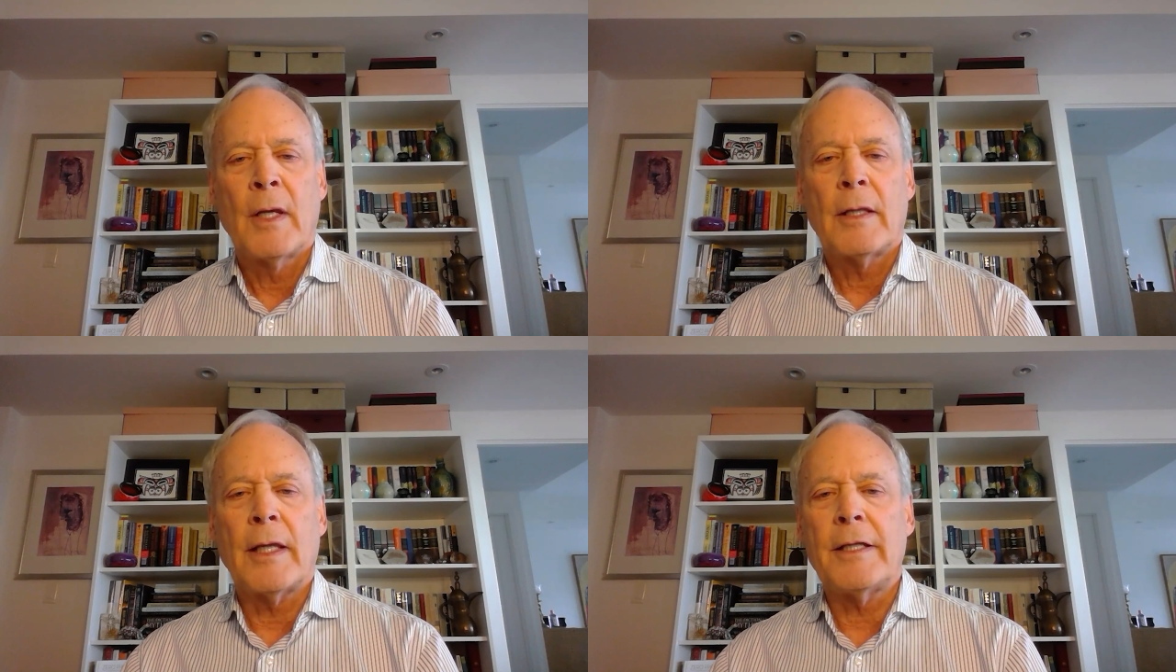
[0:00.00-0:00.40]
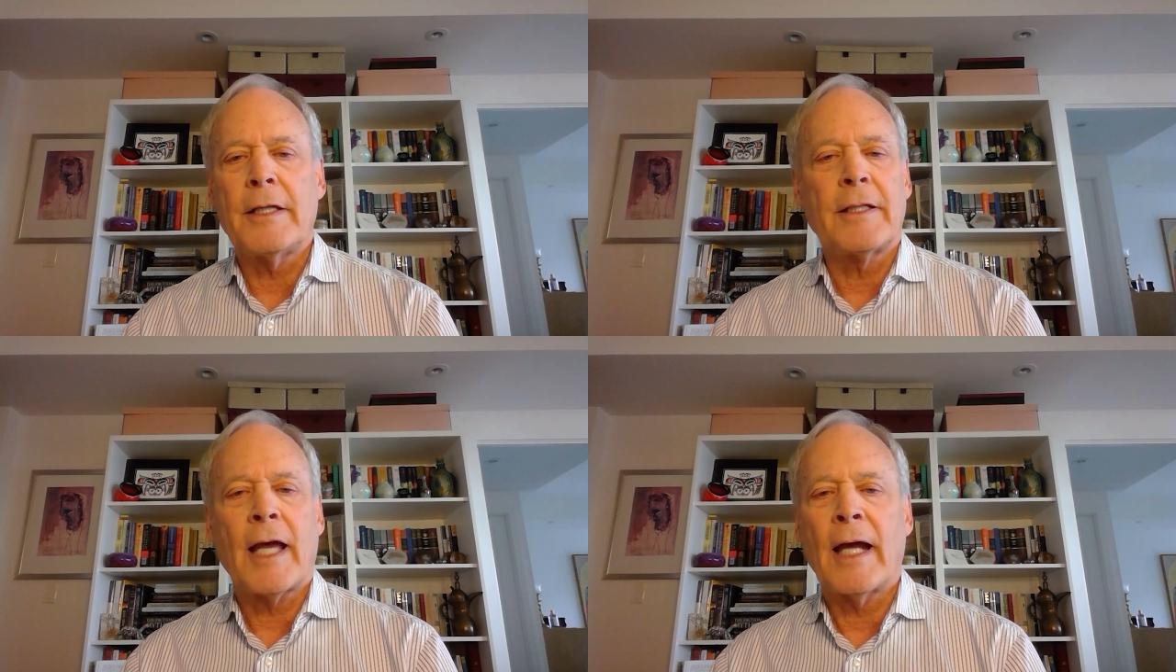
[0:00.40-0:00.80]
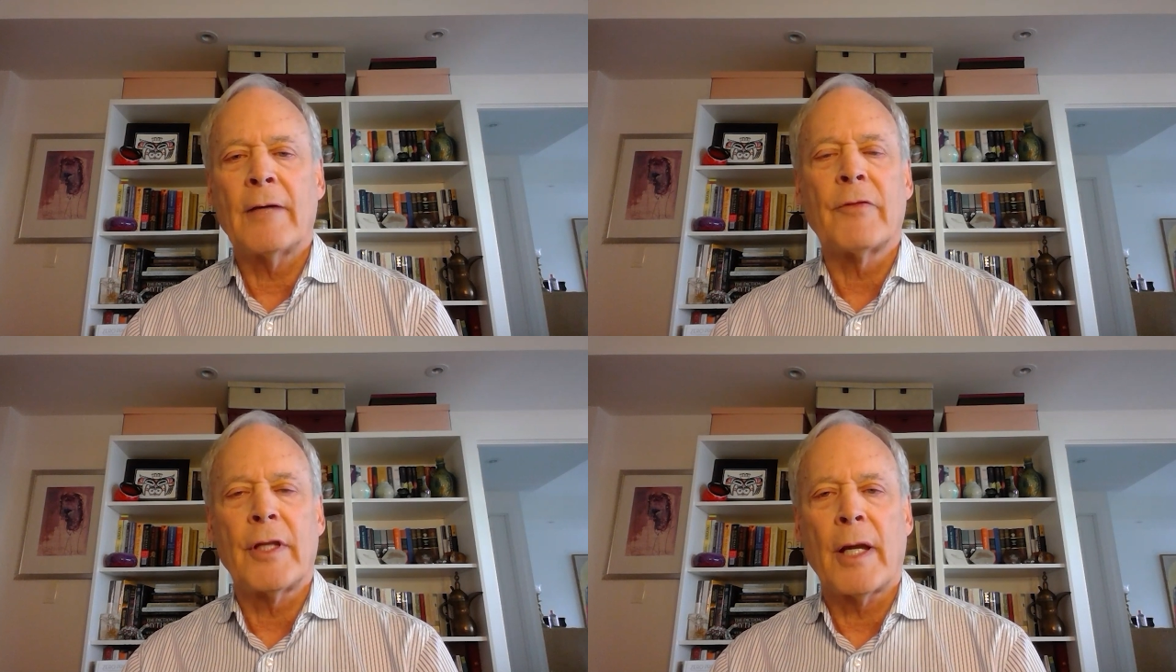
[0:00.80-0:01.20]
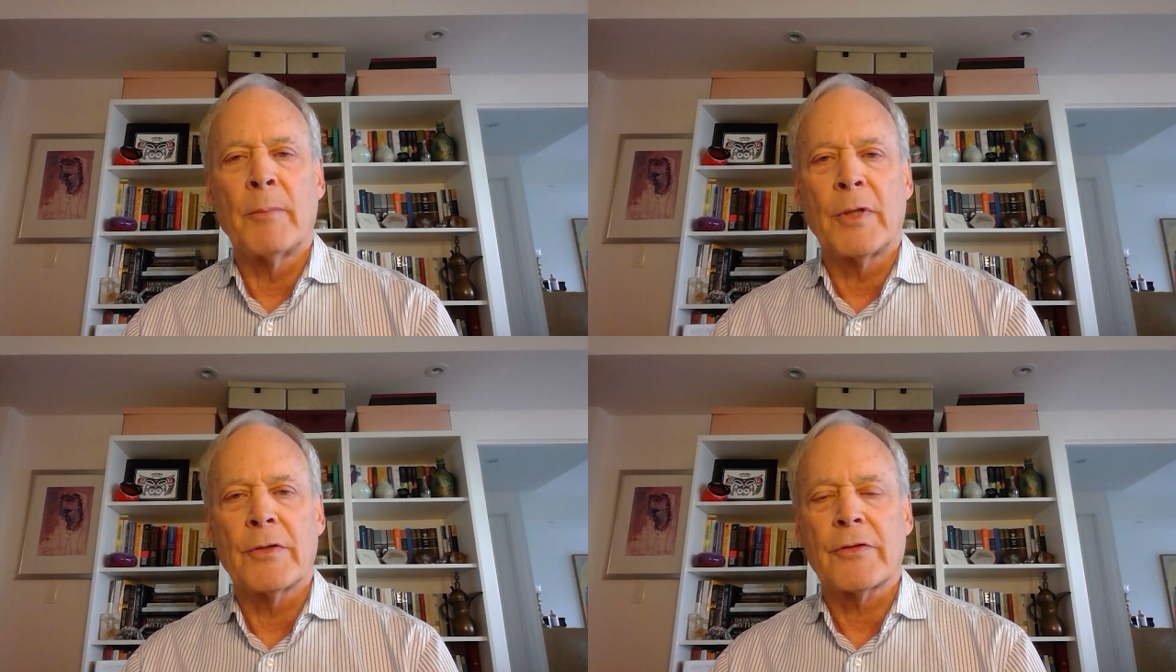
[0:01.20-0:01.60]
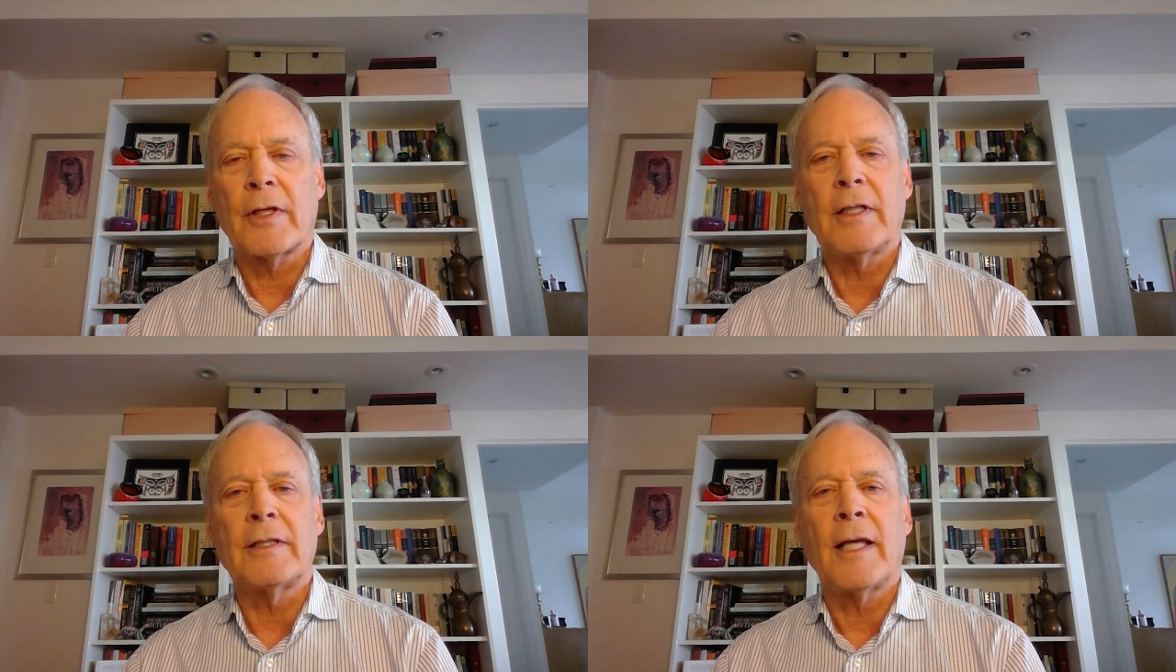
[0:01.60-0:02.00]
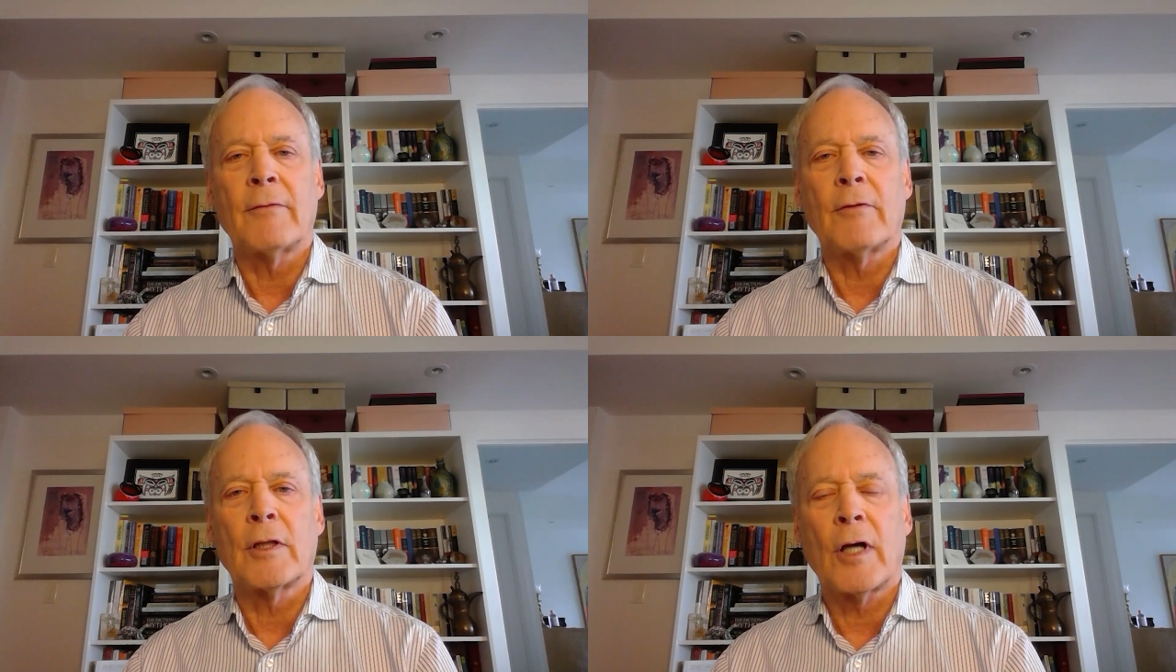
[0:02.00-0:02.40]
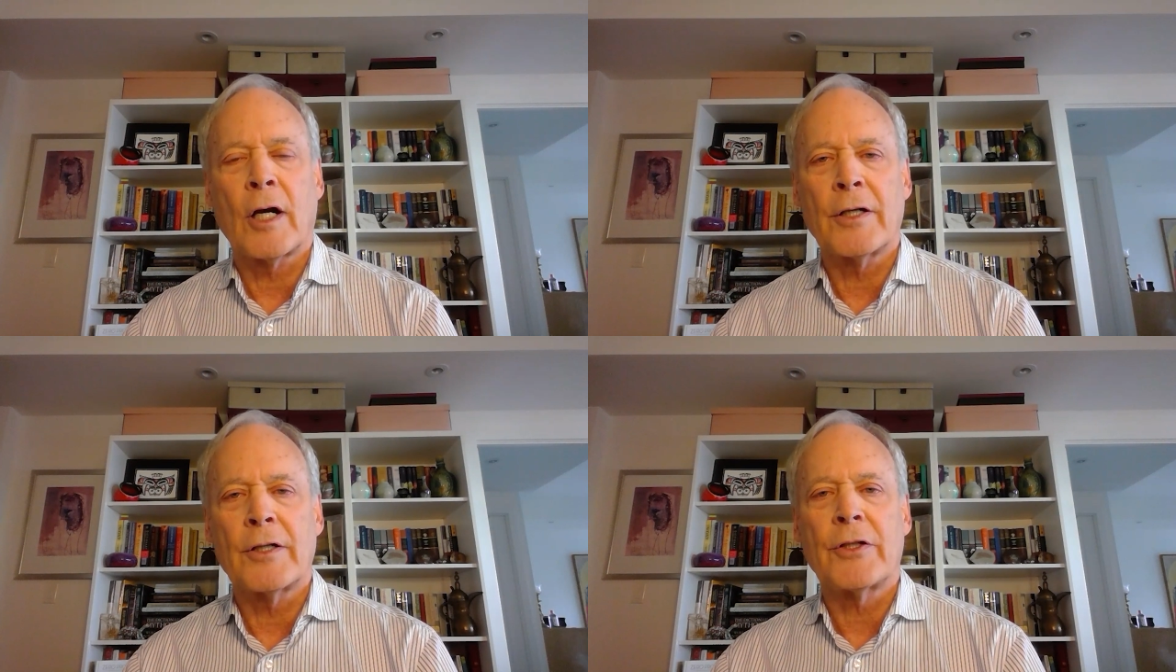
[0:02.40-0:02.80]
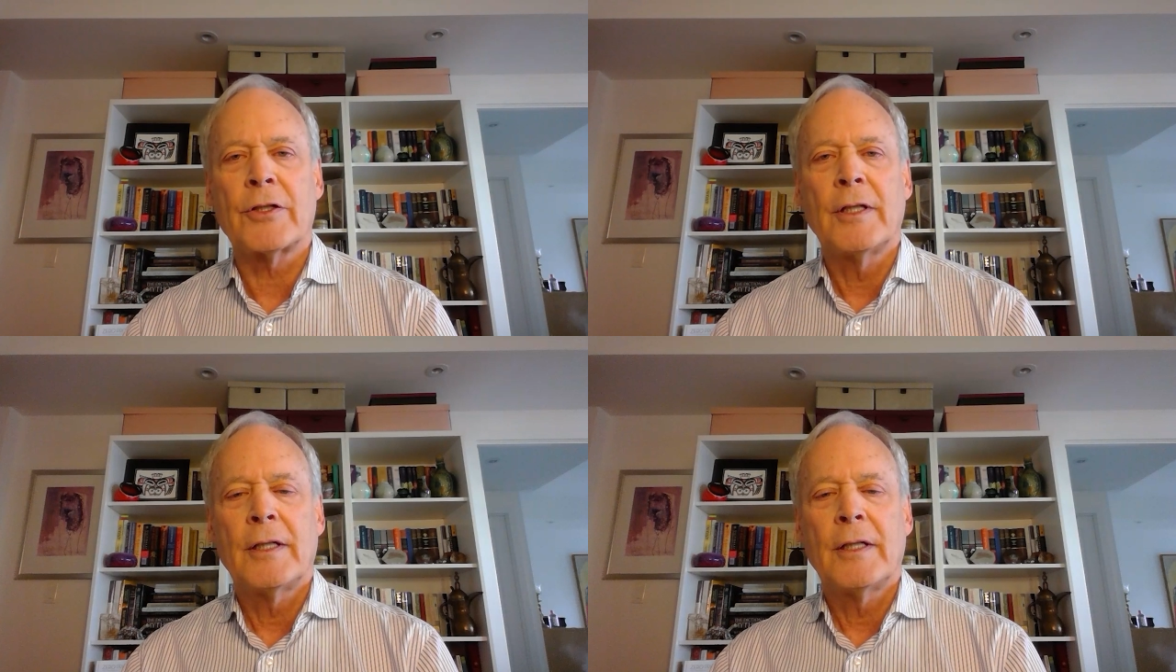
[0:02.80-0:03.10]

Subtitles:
they didn't have the numbers. They didn't have a large